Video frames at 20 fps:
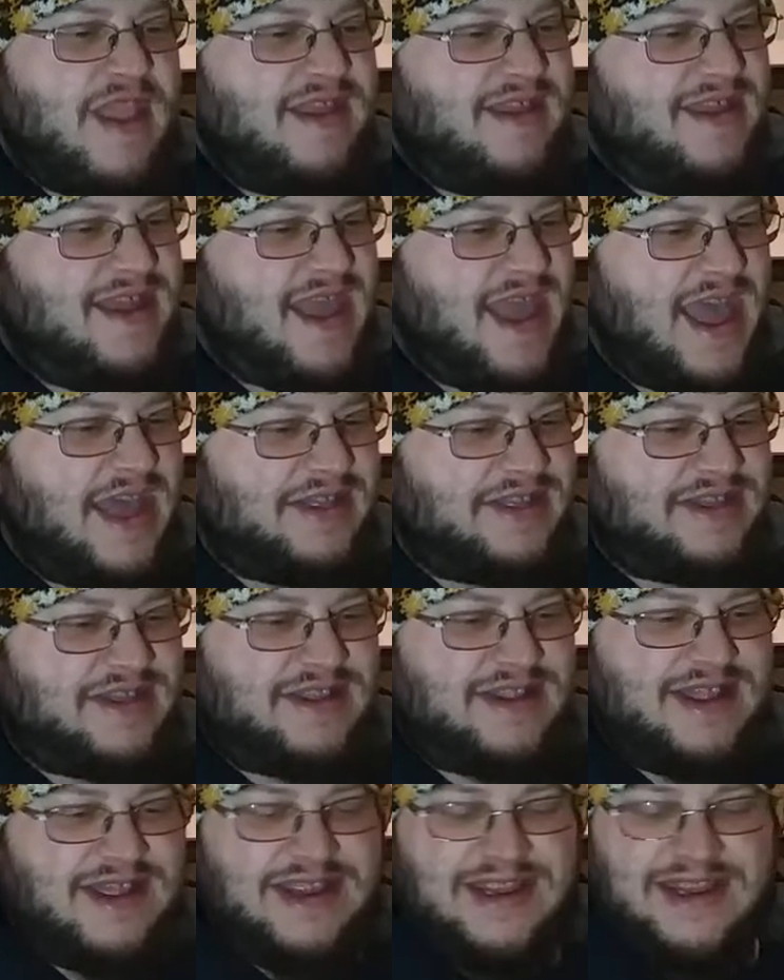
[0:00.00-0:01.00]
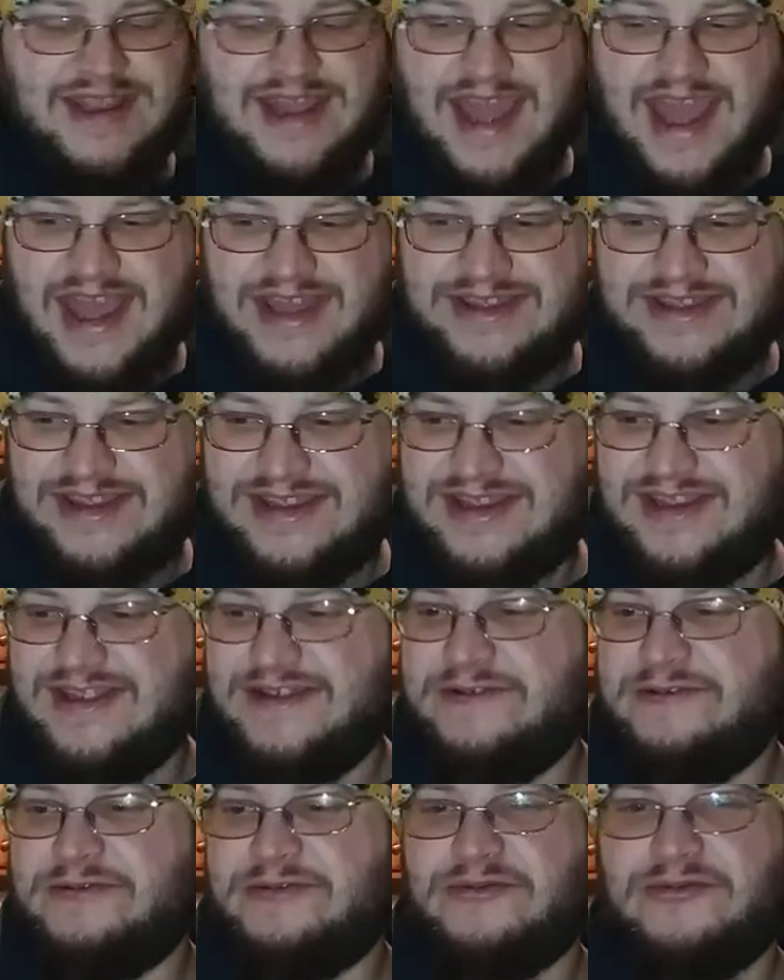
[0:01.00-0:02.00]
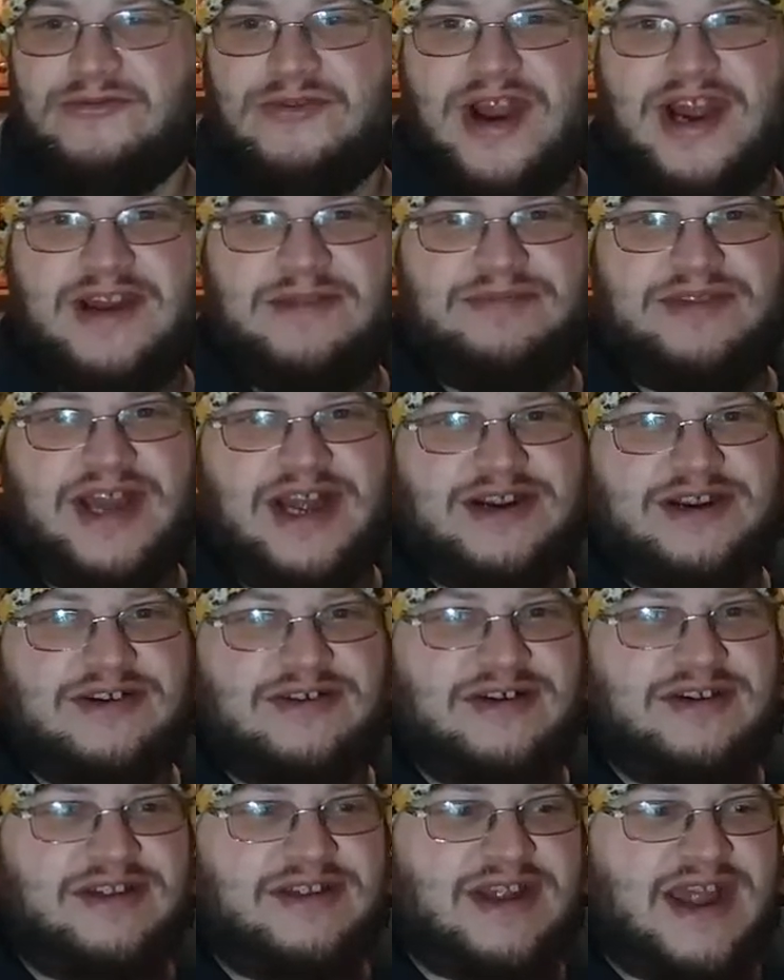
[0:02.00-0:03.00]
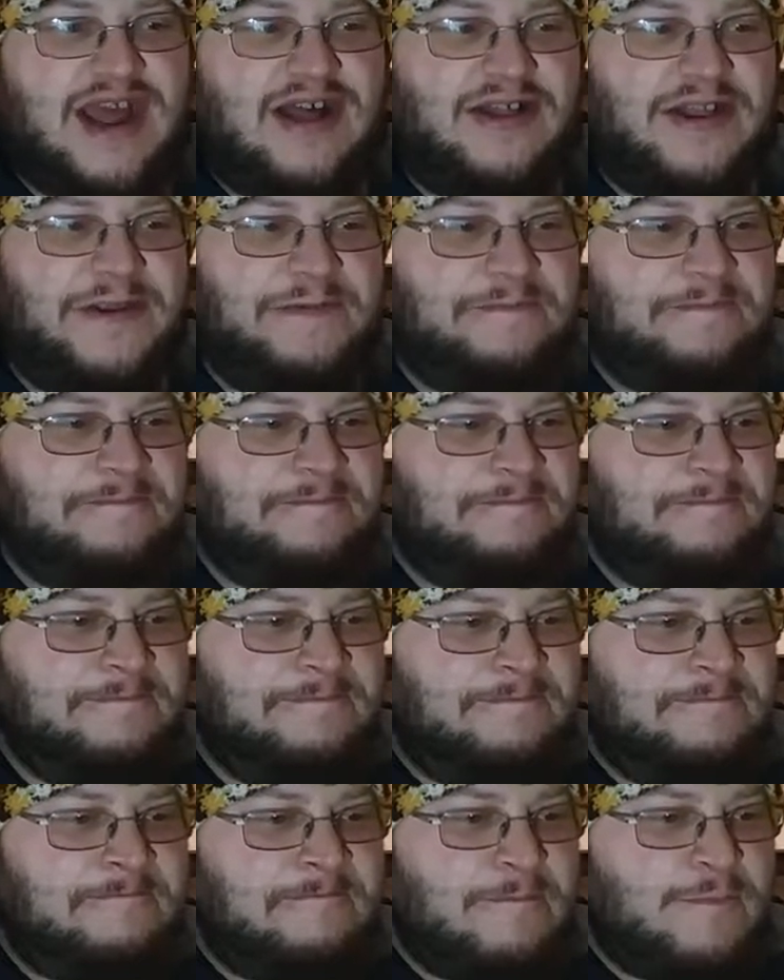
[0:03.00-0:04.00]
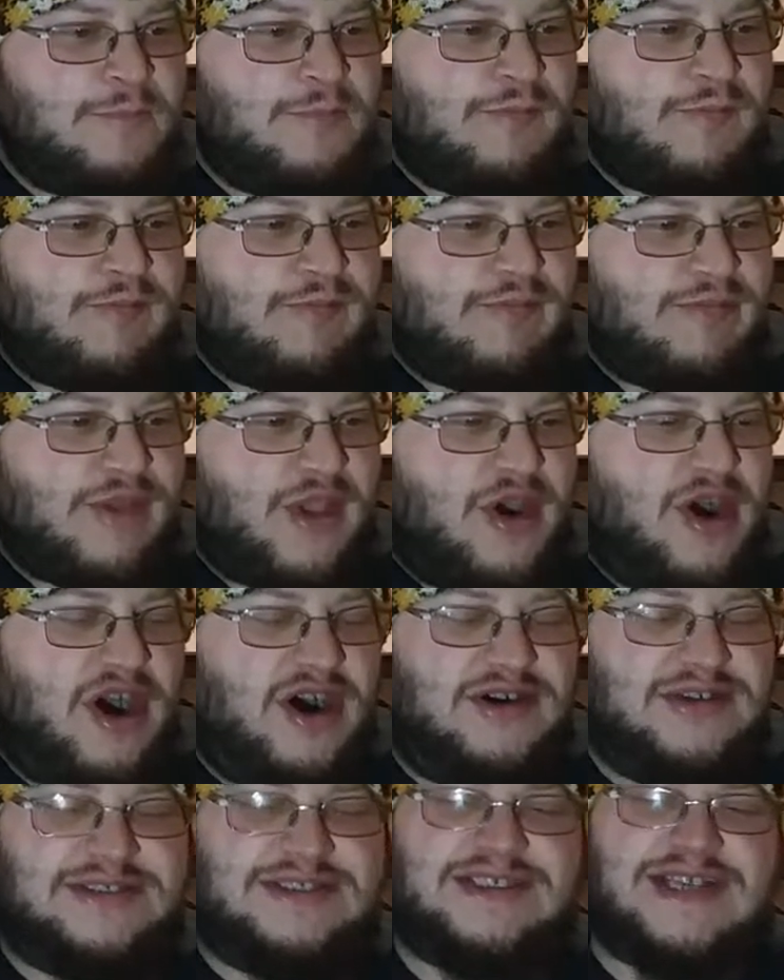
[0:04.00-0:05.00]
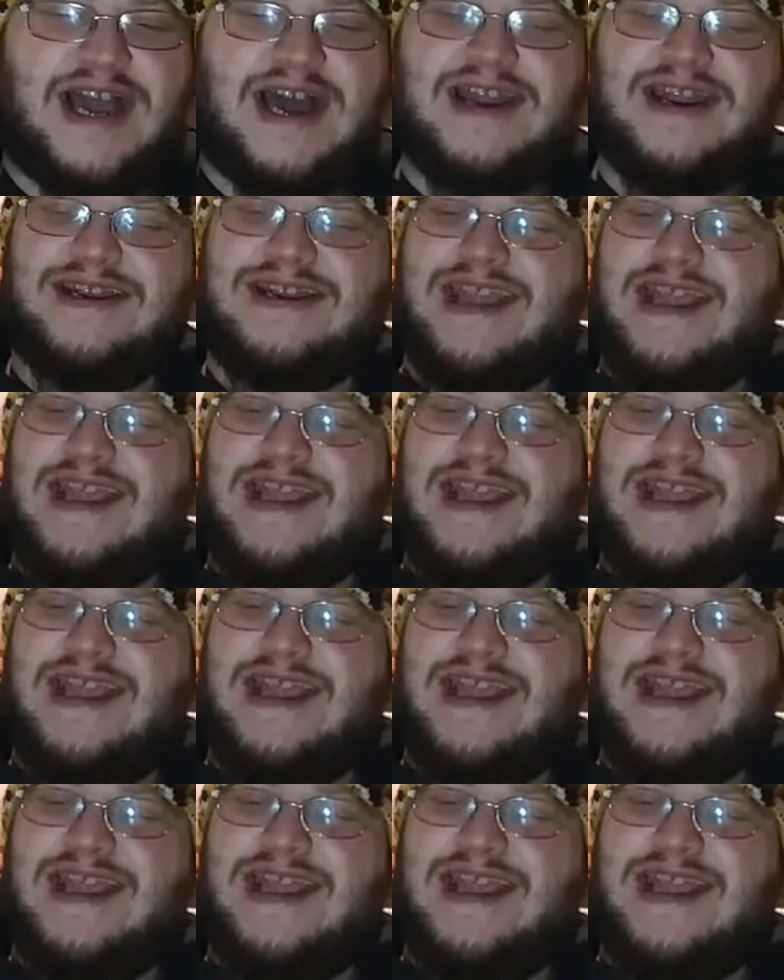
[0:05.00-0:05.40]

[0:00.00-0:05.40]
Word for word: Yes, yes, right up Dr. Gryzz's alley. Oh, it kind of